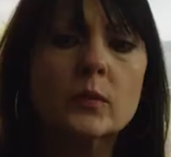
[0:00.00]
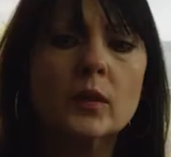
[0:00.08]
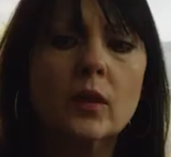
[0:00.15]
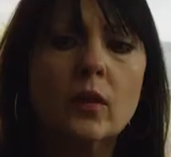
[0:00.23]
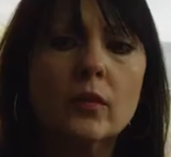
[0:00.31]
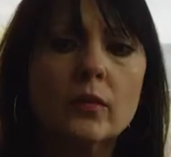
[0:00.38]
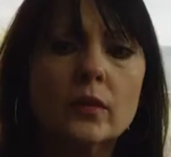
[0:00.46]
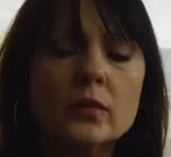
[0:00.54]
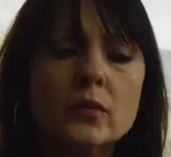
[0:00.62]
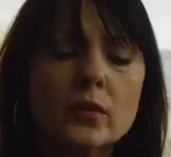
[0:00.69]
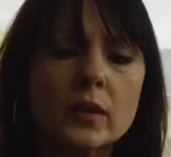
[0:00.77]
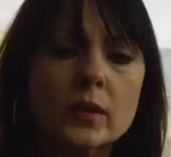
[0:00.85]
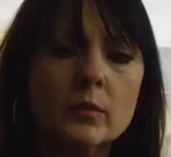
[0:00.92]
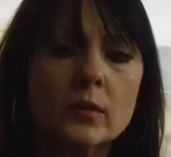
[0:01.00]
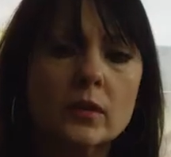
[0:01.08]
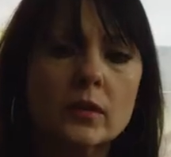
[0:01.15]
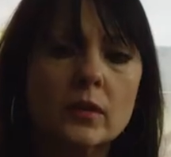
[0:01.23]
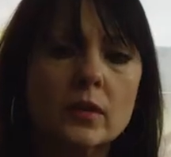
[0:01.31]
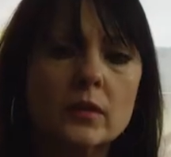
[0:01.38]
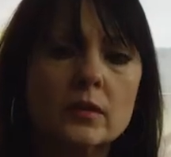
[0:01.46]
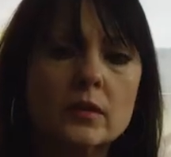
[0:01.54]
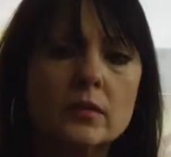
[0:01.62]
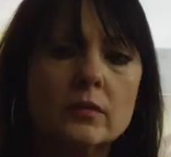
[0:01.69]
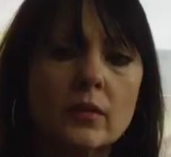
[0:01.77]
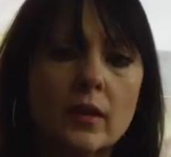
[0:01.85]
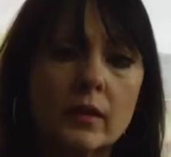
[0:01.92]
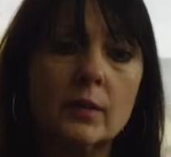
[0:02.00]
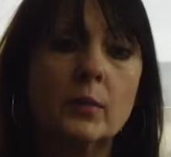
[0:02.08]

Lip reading: We offer a treatment that's very